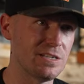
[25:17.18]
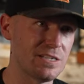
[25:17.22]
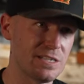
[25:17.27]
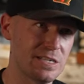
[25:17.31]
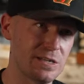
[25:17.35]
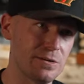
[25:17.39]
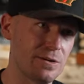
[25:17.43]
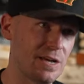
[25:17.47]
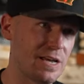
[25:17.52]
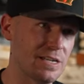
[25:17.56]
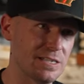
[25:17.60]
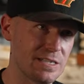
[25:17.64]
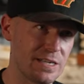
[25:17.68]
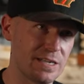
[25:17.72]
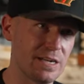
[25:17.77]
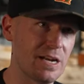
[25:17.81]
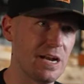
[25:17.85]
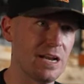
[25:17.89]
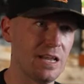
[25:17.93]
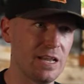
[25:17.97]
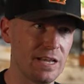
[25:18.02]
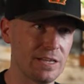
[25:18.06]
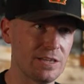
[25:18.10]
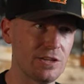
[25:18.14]
still has like
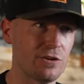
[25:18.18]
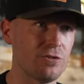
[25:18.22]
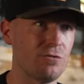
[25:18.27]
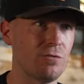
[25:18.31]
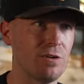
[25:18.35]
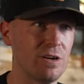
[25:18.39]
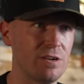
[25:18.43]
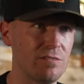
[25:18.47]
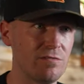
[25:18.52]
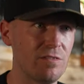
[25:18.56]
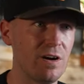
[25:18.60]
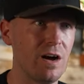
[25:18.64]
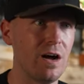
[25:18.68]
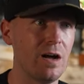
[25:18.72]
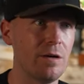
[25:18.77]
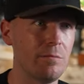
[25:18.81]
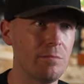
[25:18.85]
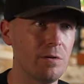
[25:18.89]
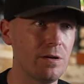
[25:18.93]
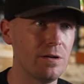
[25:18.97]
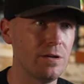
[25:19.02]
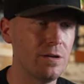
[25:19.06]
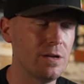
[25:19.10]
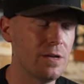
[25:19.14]
kind of like the green vibe.